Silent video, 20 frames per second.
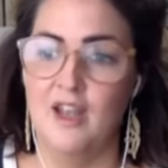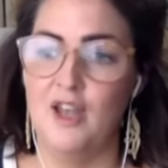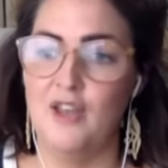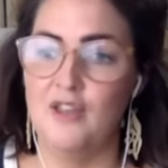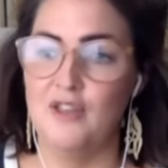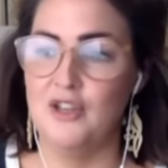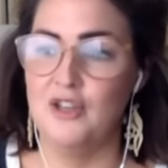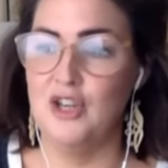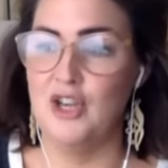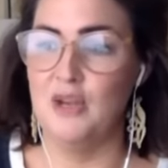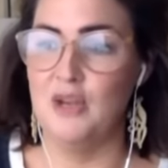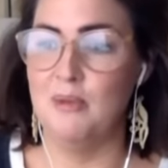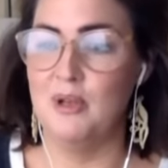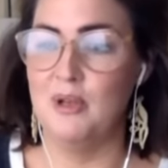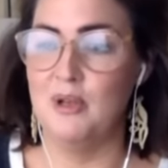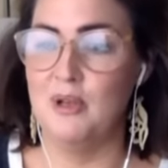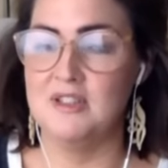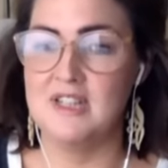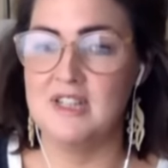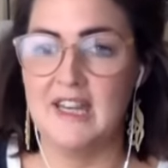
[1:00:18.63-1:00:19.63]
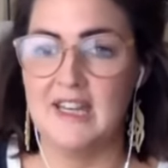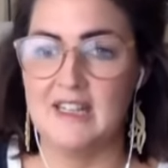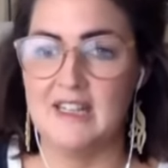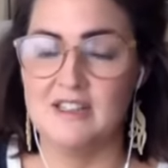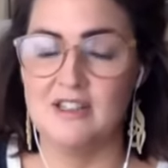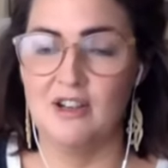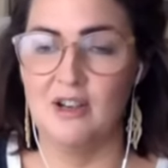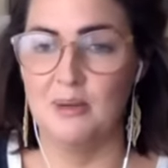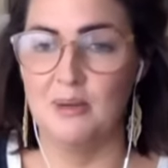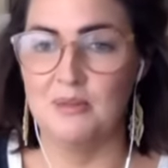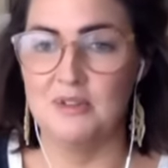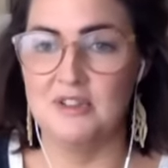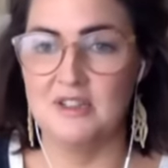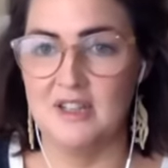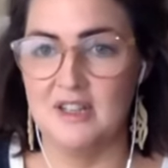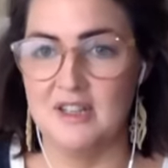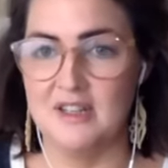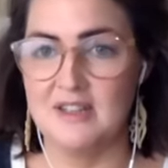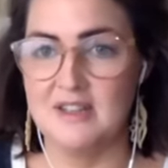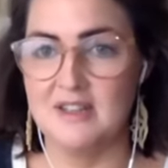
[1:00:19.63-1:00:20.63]
At the new moon, taking
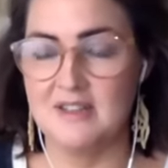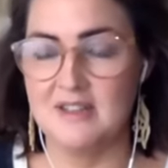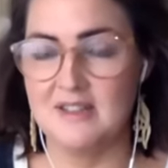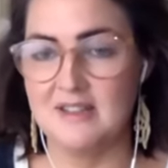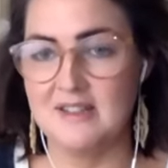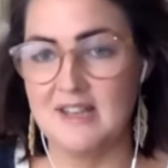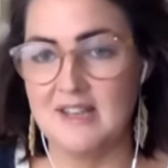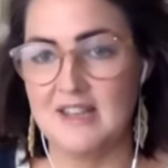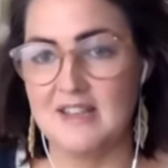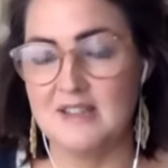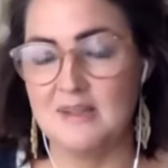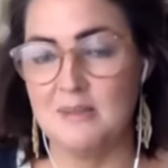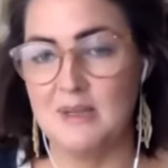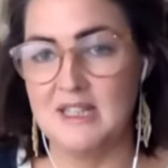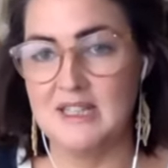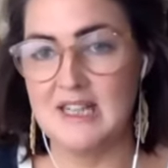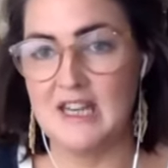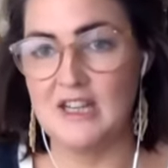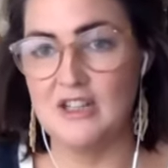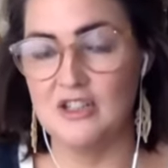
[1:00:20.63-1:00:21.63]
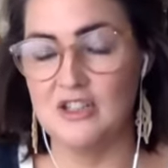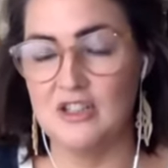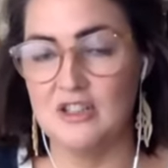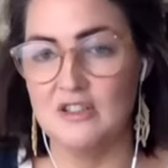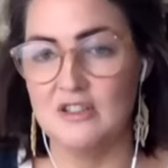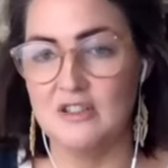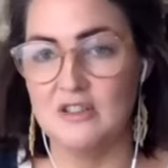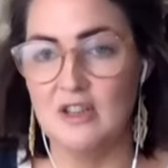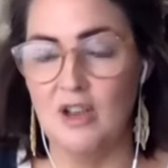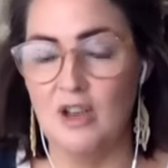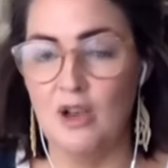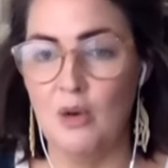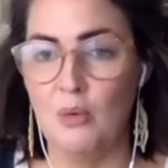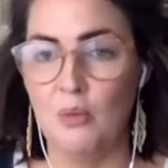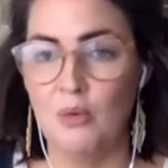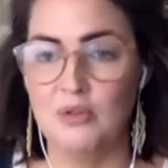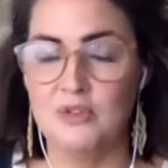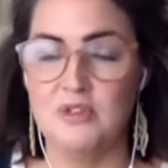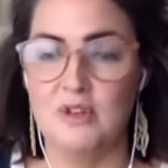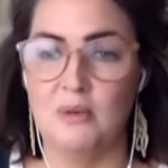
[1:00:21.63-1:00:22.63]
time to set some intentions.
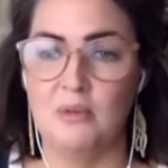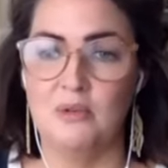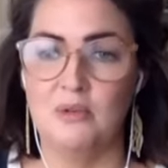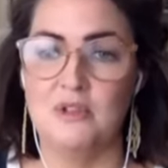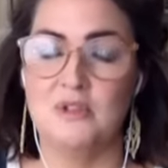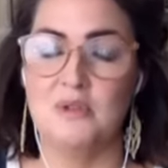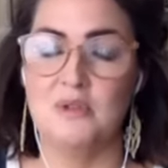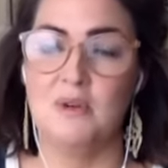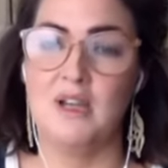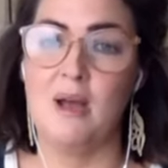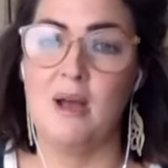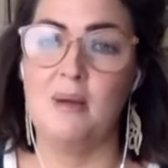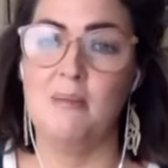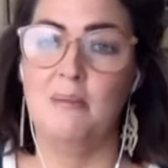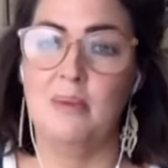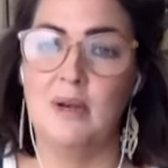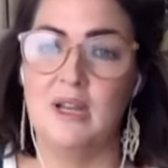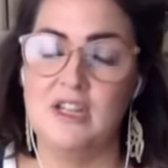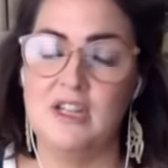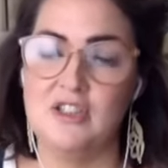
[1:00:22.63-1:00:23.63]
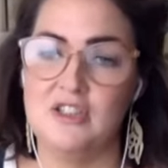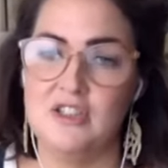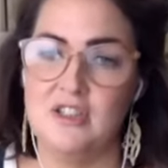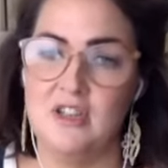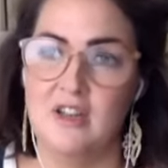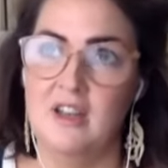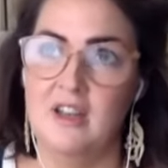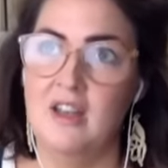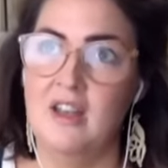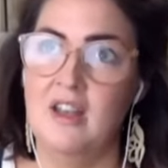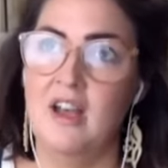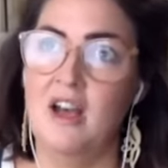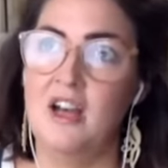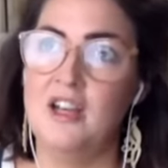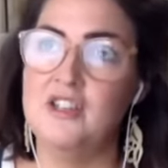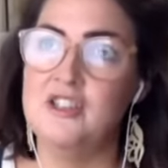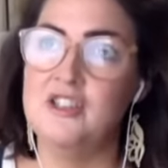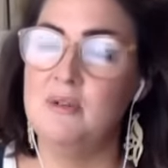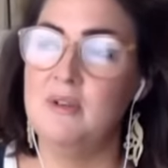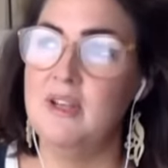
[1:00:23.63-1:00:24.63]
What do I want to accomplish?
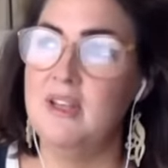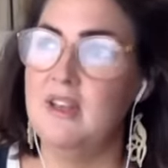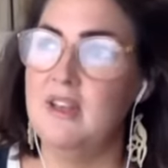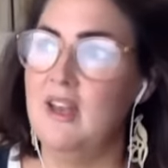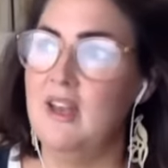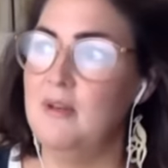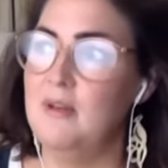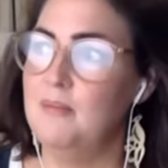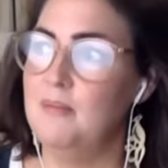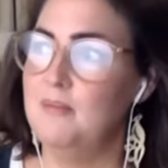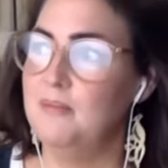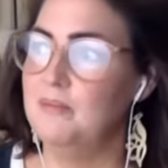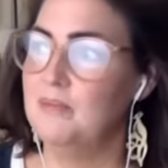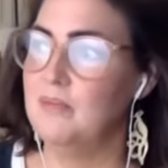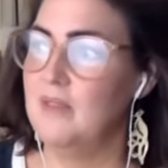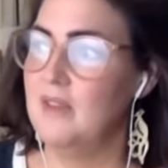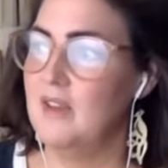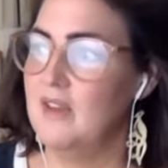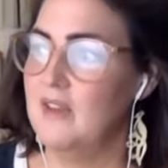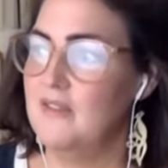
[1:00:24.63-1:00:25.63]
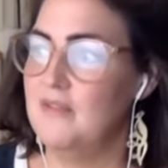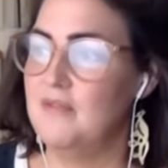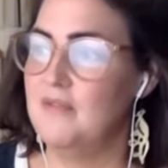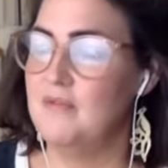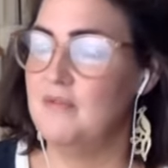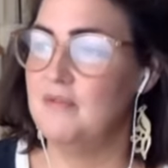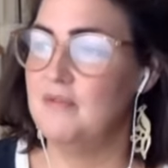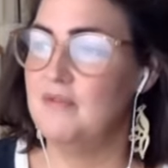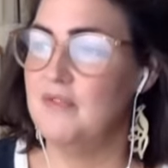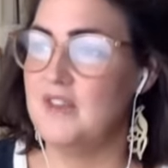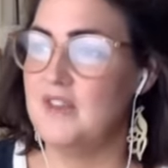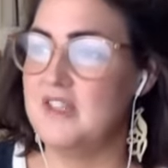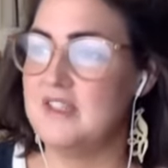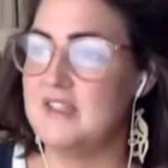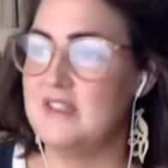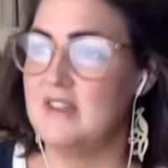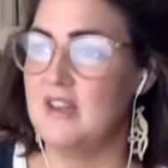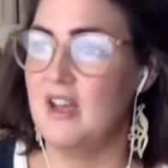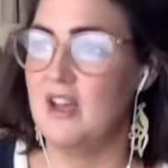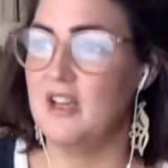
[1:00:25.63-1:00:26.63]
I do it. Um, for,
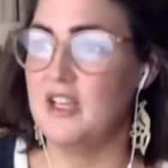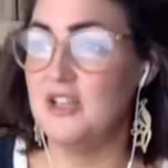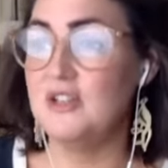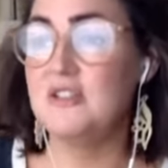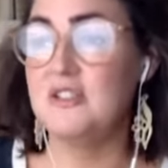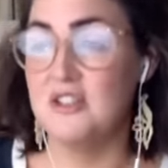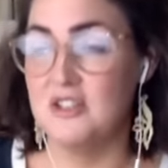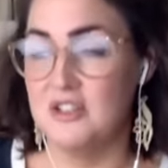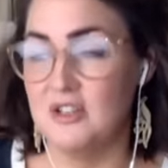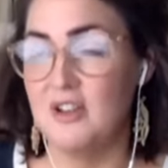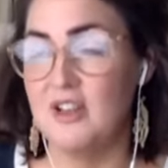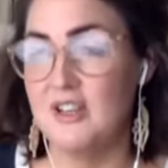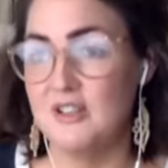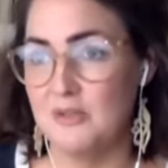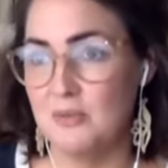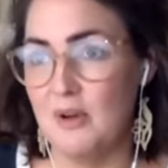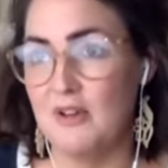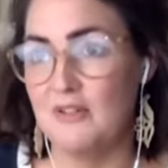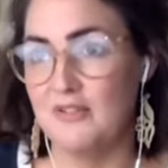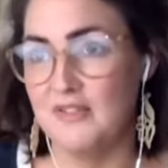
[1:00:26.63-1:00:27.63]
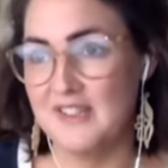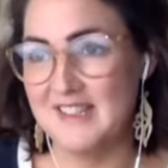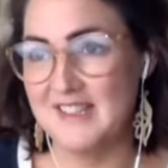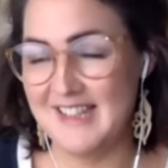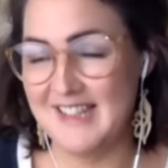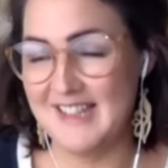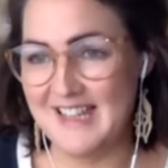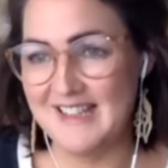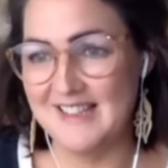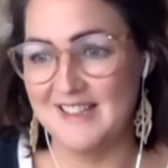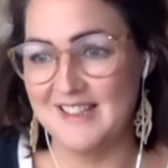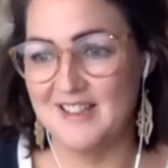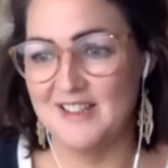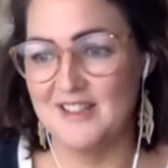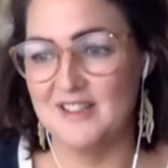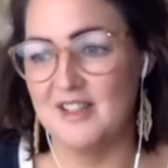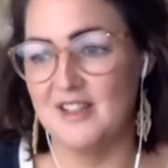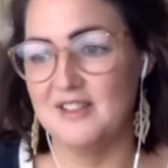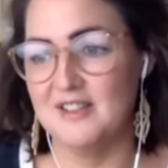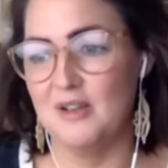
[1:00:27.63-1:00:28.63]
I used to do it as well for
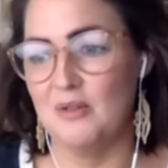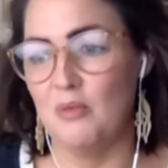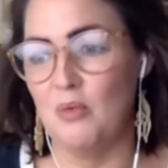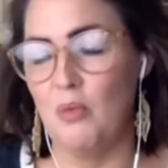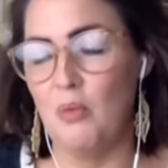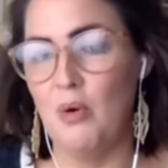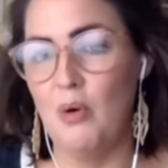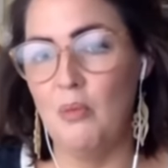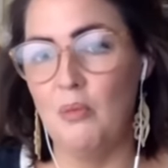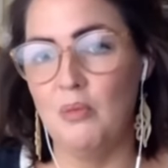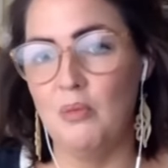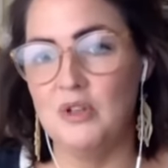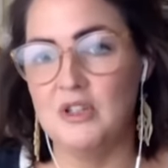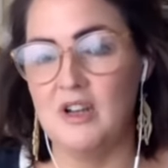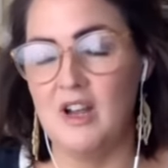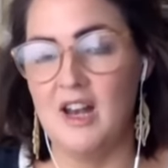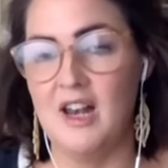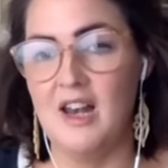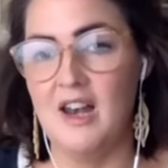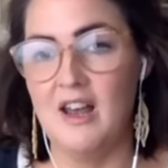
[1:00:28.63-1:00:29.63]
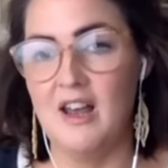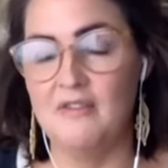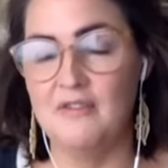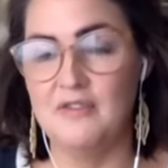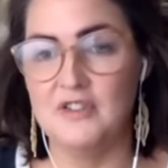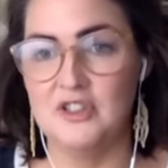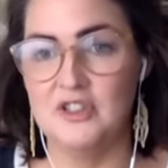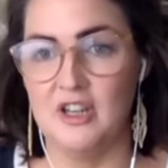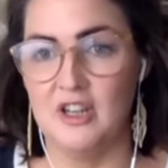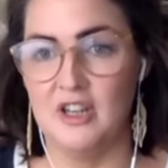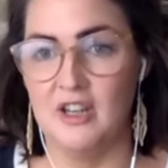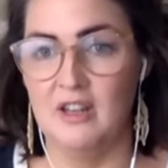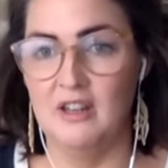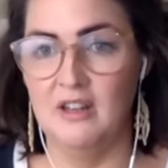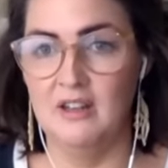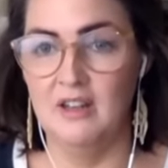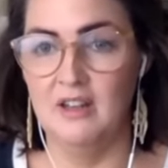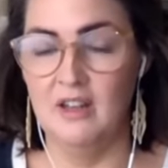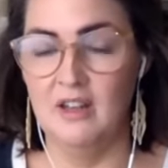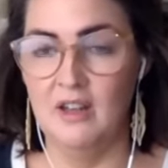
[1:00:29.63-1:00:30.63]
seasons. So it's like, well, what would I love to?
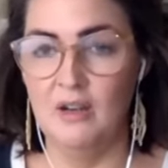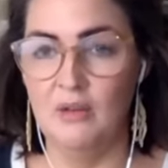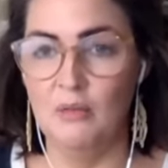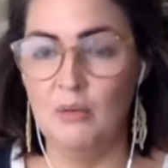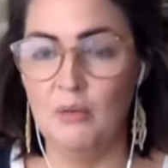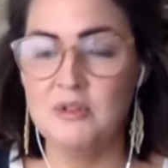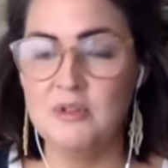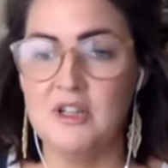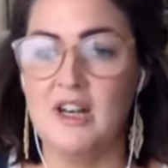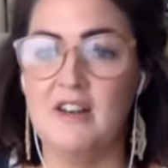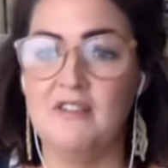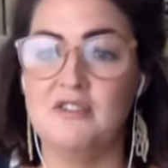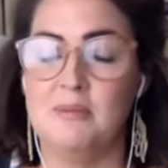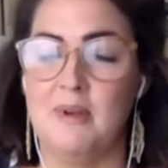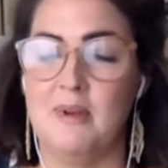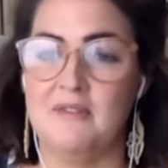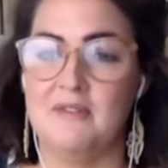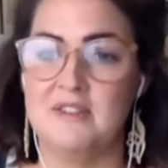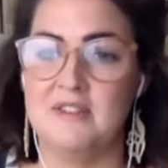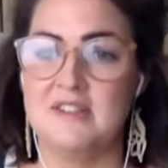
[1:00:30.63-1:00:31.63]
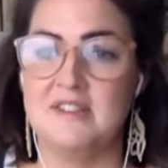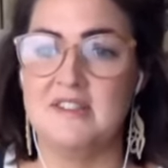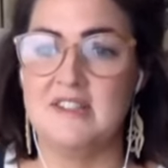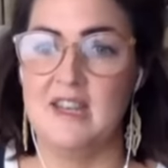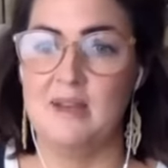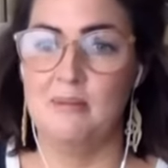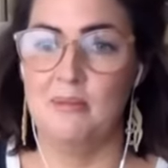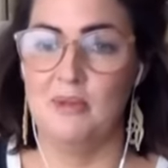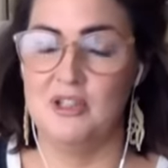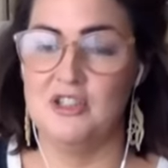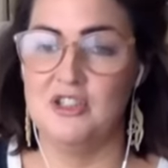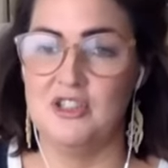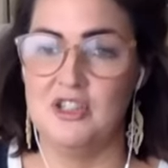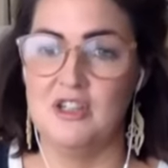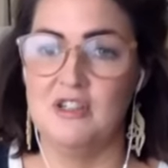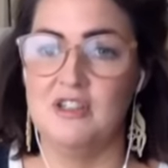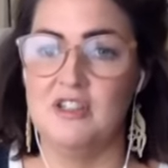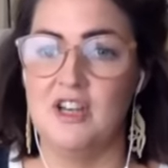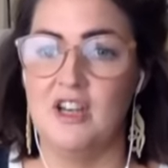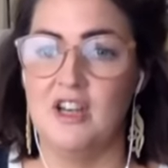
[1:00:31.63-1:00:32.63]
What would I love to be able to see in my
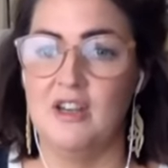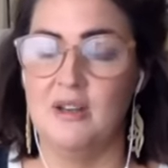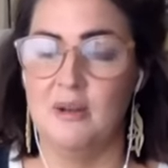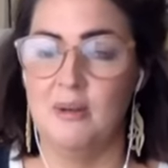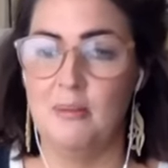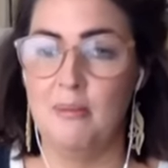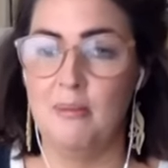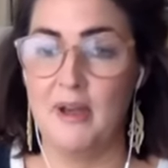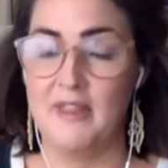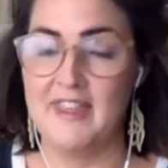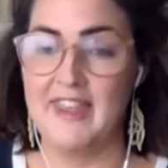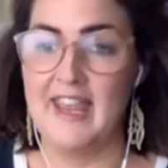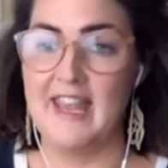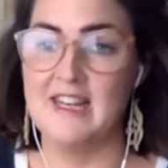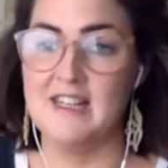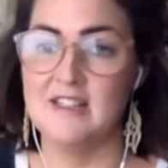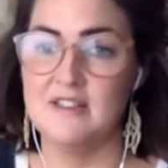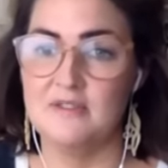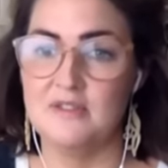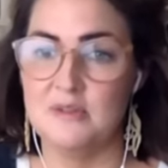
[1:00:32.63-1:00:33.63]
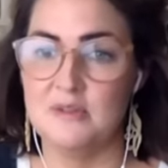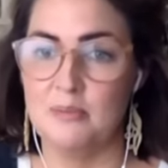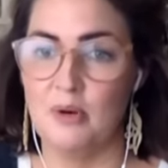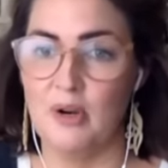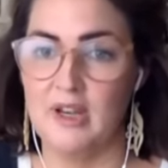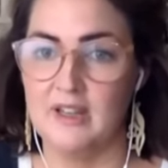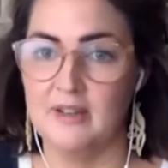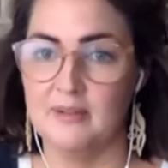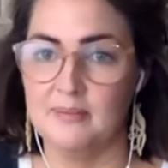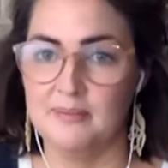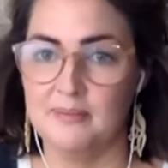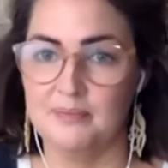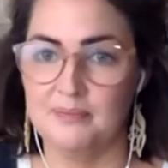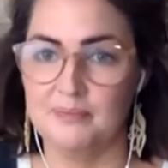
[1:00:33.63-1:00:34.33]
studio by the end of spring?